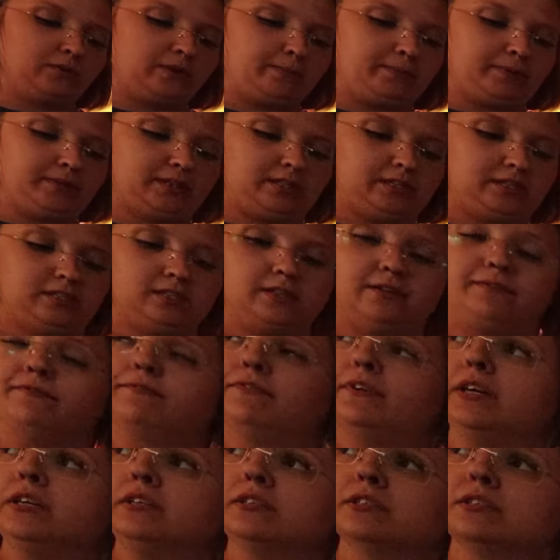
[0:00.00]
put this in
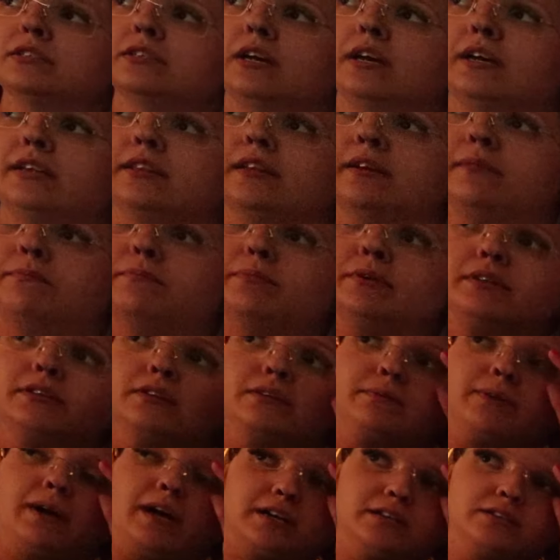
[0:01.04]
first and then put the
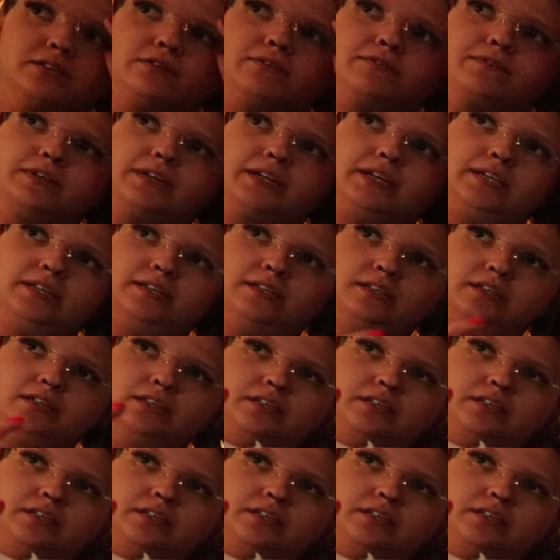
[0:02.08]
rocks over it?